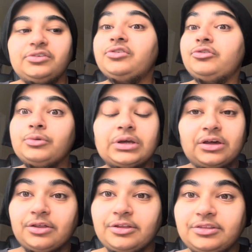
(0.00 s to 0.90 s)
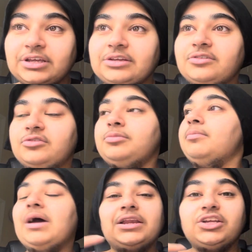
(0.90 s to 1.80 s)
doing other things to
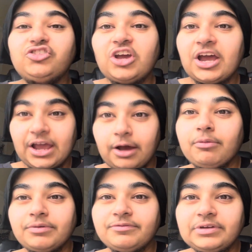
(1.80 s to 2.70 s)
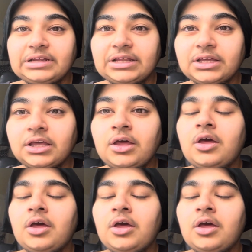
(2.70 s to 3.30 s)
manage how I'm feeling.